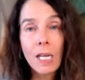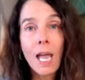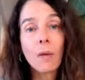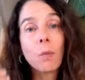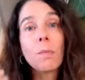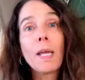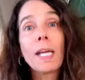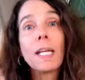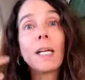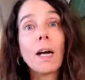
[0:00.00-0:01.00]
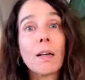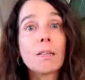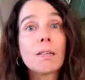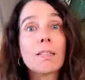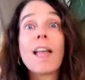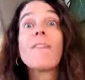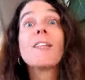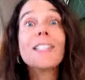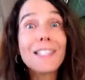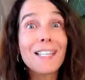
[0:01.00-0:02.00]
And we made a
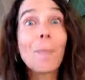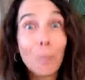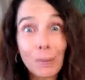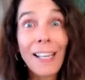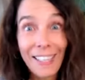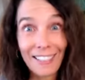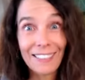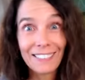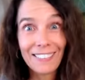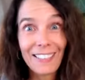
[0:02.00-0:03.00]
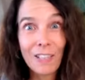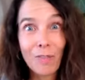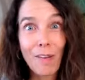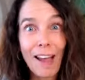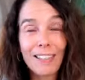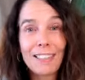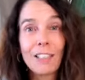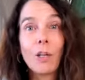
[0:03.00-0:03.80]
7-step plan, in fact,